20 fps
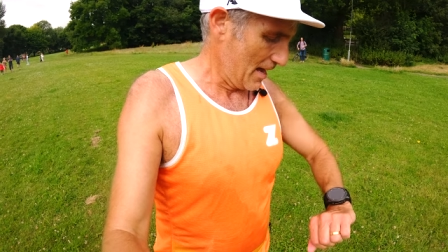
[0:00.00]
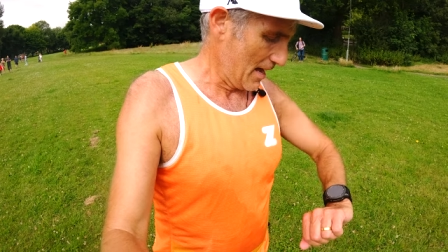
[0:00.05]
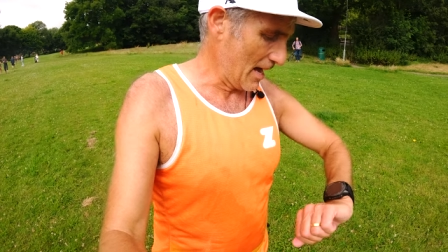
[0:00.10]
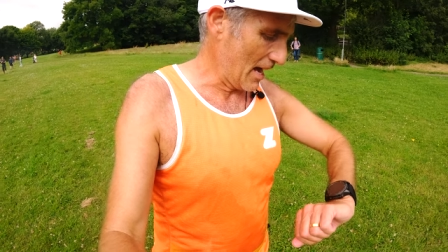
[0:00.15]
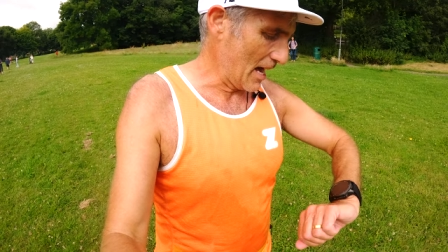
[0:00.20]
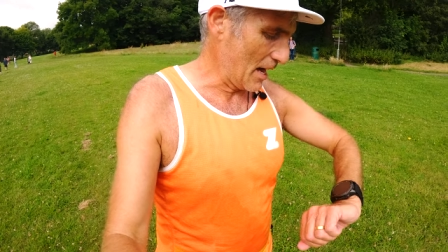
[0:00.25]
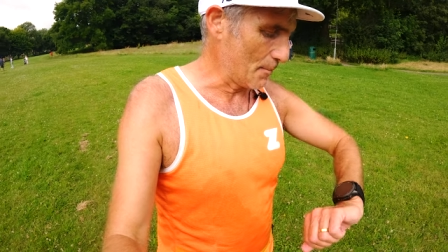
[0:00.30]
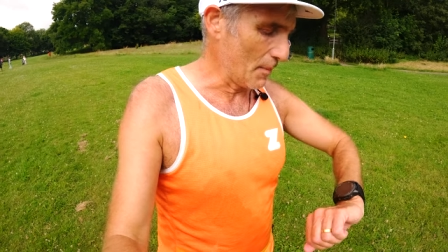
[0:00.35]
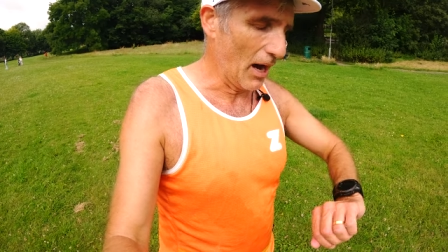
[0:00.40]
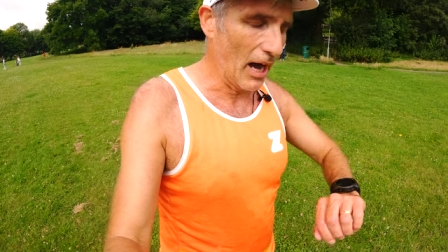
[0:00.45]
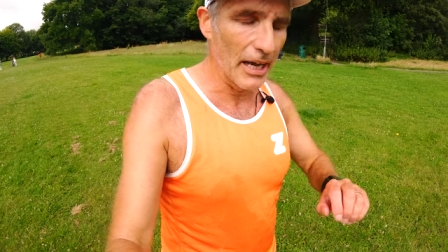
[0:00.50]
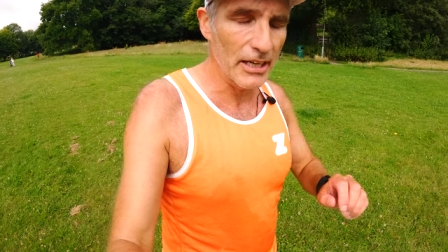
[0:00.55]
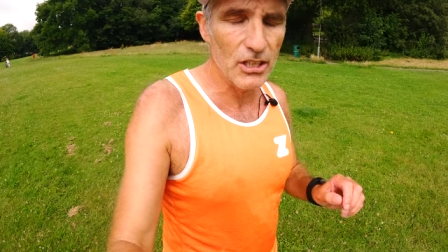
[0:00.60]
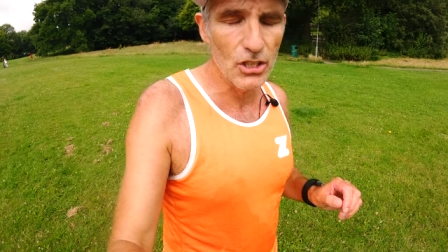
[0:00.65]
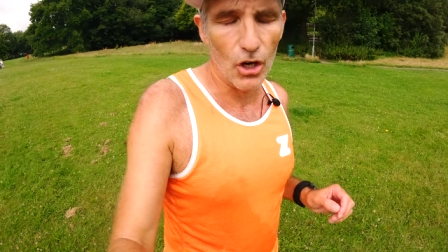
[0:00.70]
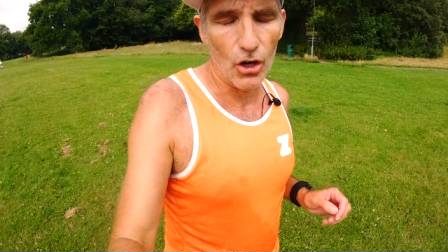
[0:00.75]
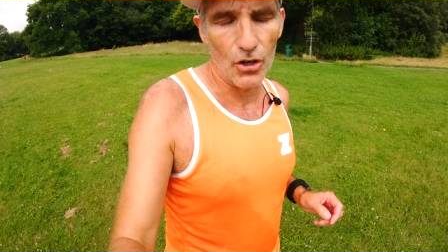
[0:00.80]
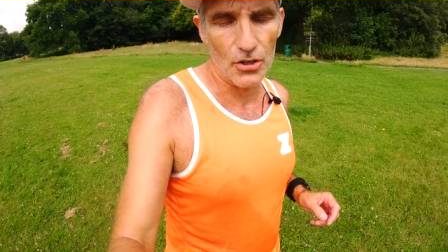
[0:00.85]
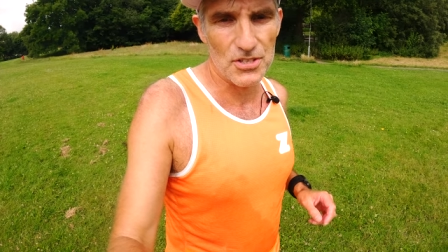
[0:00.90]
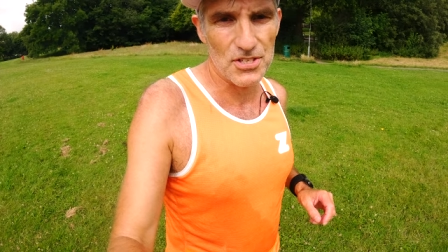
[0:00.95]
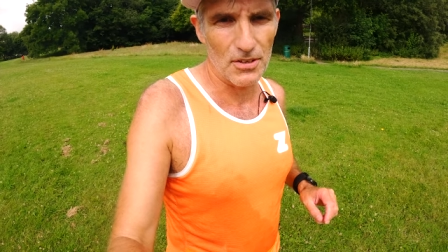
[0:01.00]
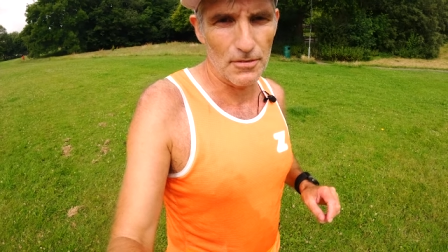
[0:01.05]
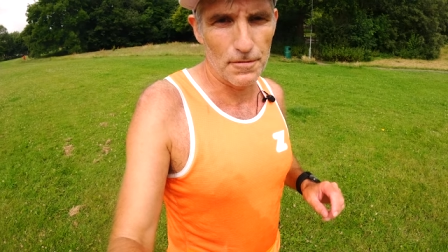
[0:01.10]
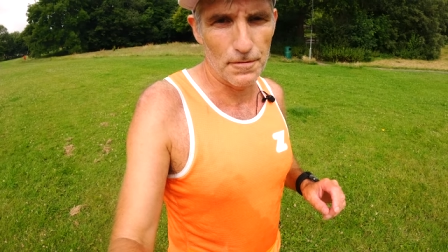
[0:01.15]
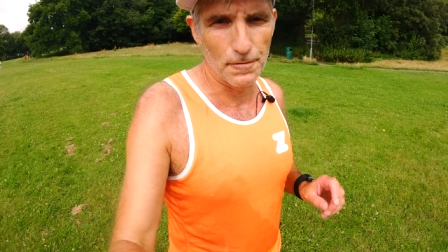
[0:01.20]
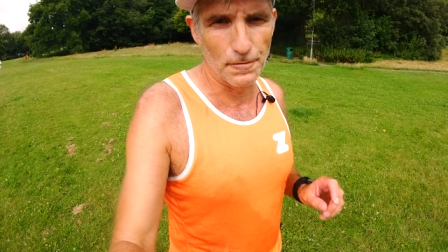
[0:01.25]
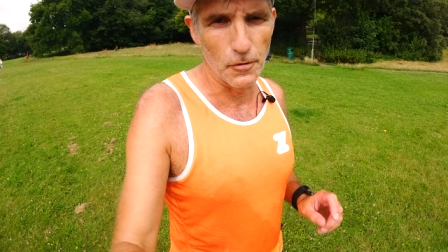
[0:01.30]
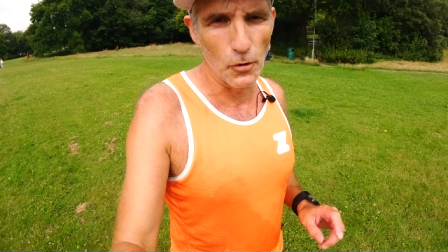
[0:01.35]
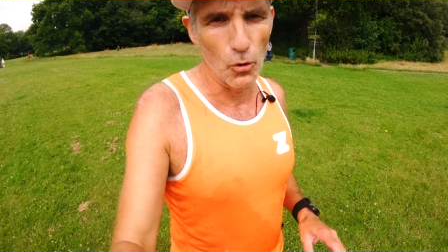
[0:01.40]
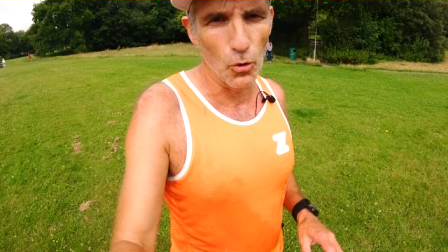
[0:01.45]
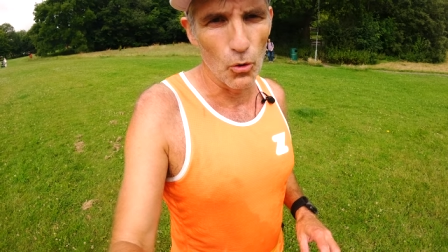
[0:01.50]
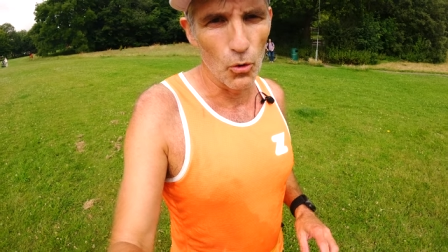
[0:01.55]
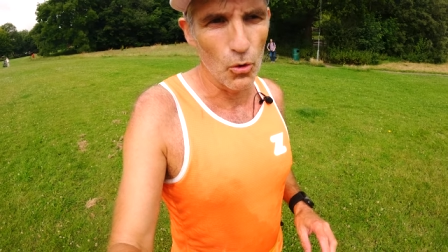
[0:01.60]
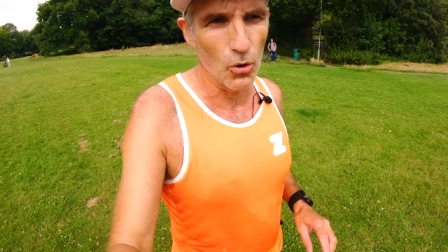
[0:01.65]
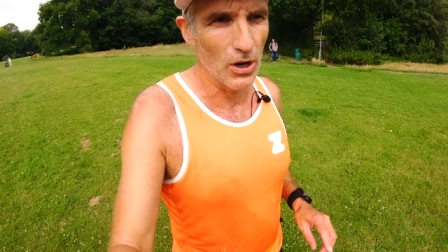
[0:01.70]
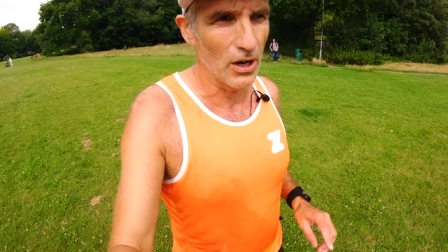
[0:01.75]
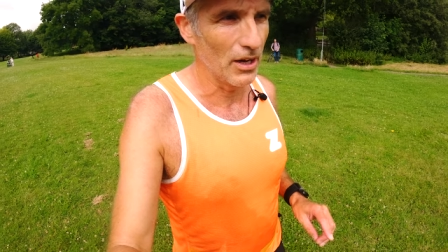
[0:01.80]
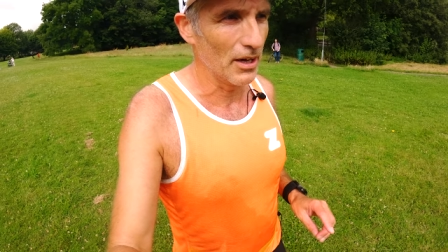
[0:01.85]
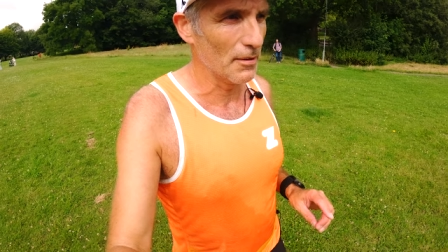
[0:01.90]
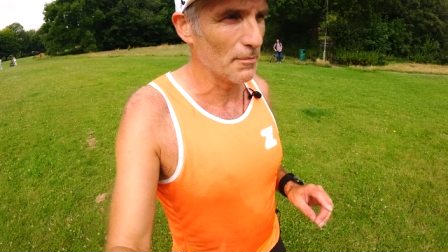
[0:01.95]
Um, I got
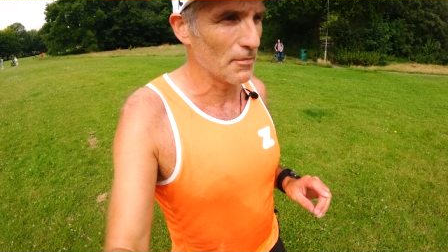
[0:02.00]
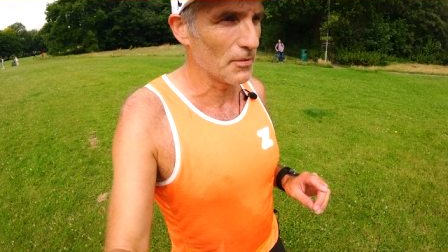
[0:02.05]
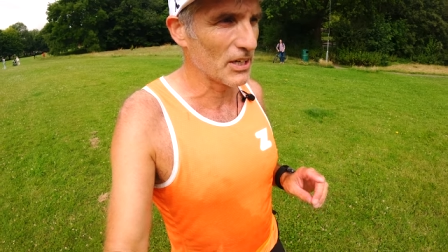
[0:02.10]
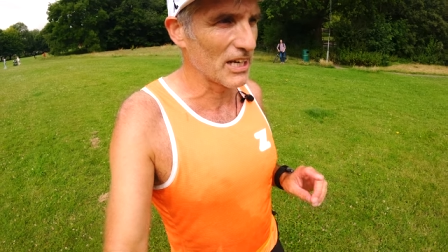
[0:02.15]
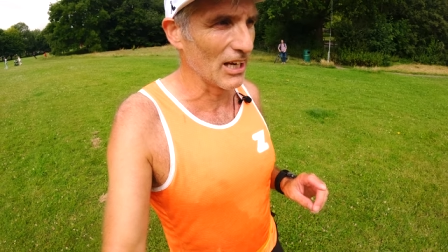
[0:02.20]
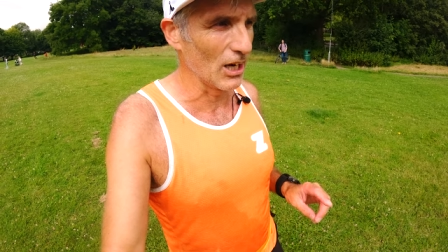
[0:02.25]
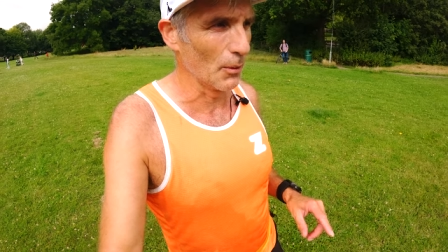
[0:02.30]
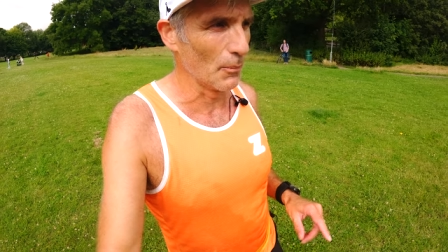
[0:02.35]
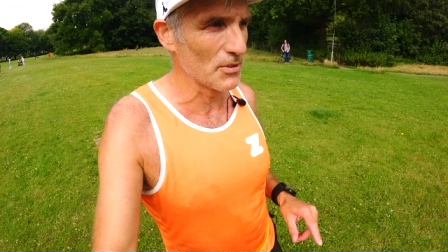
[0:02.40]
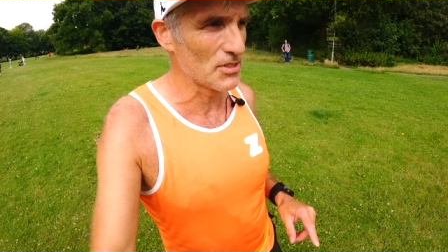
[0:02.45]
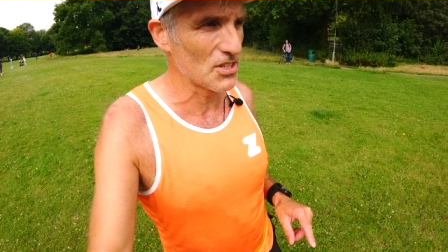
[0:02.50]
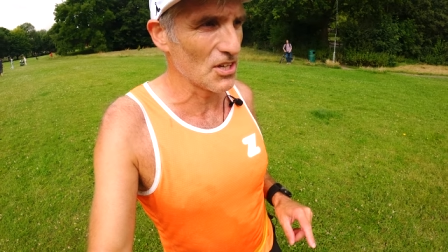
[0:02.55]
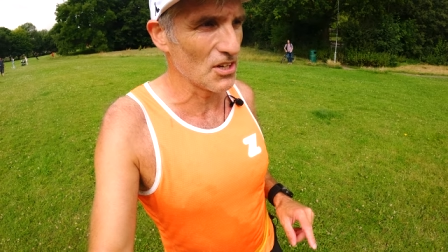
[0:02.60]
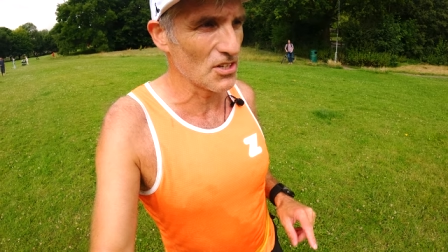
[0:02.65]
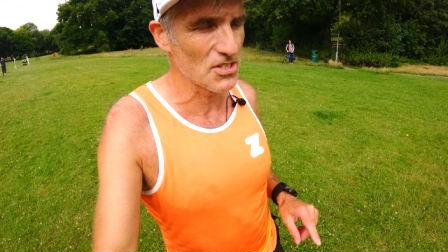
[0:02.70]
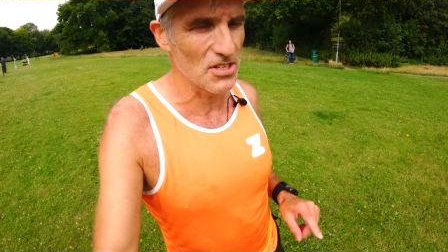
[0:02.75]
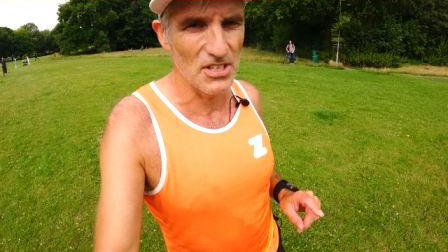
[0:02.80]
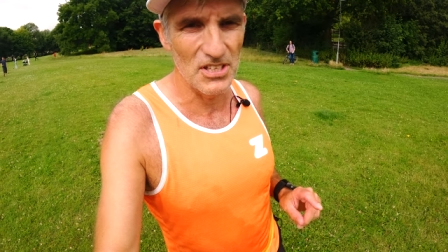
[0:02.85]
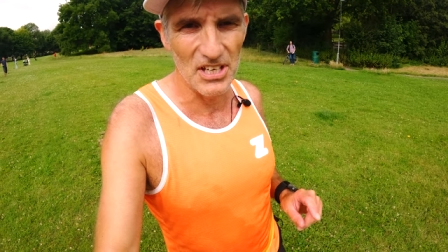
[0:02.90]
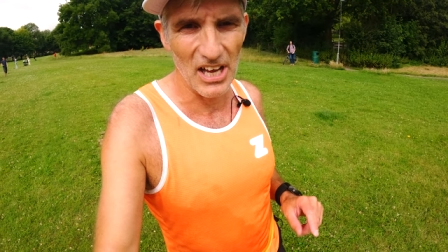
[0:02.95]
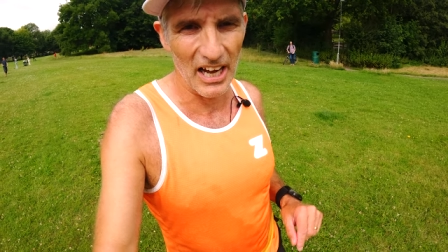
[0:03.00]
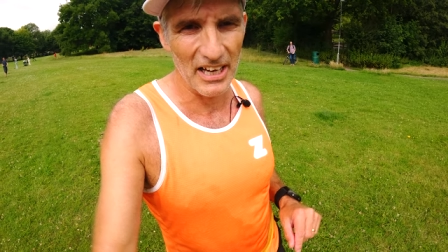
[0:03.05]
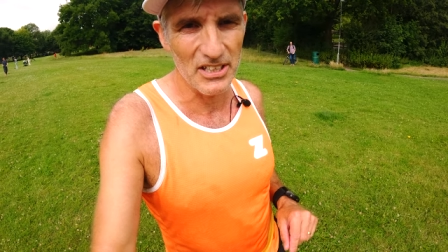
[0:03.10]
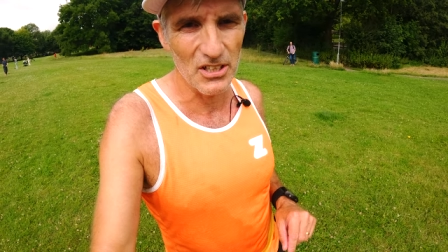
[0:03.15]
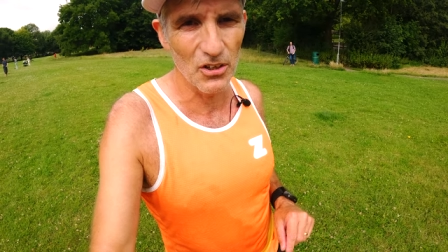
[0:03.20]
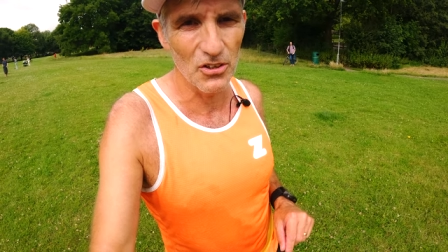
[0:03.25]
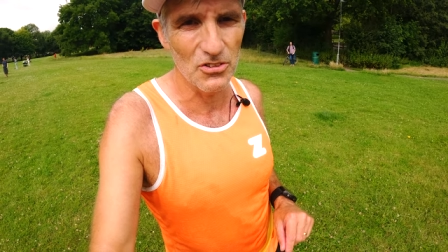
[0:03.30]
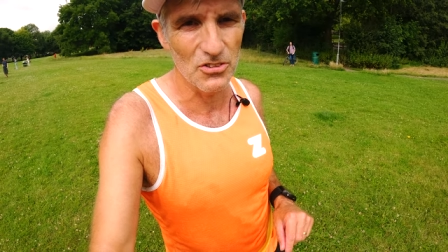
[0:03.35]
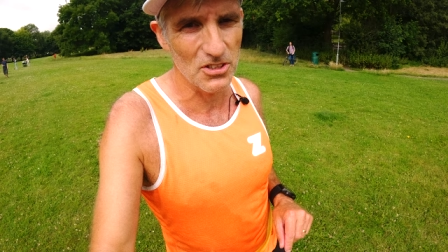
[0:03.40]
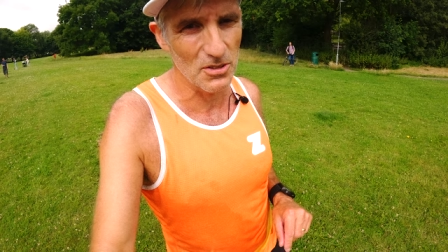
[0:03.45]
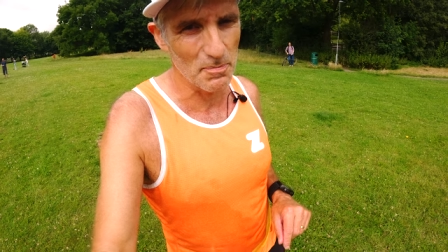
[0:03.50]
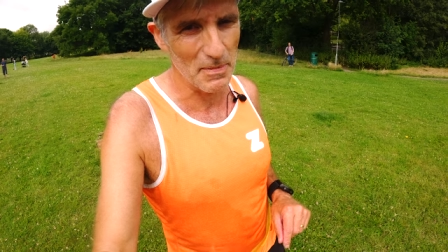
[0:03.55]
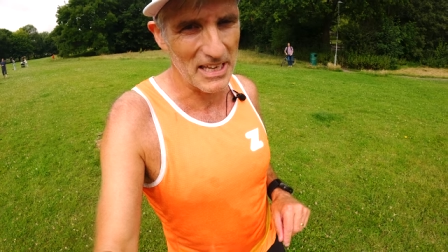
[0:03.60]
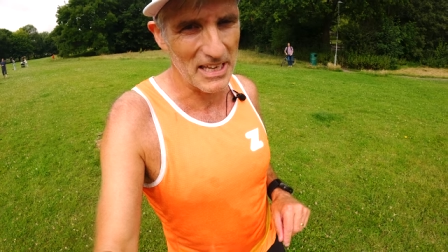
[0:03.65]
four kilometres, 900